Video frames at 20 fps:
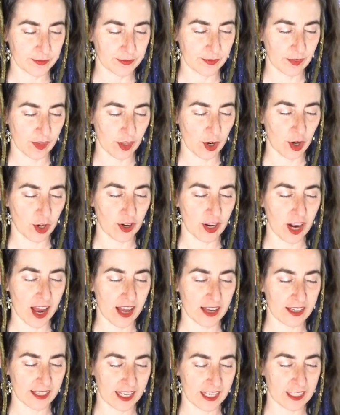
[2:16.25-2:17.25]
there are
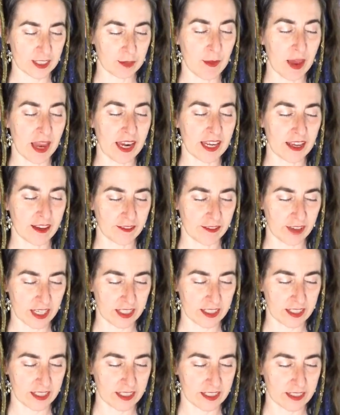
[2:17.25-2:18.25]
not as many of
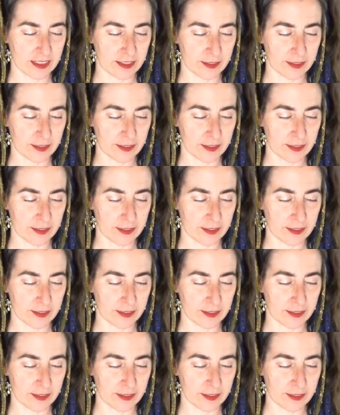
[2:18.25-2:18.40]
us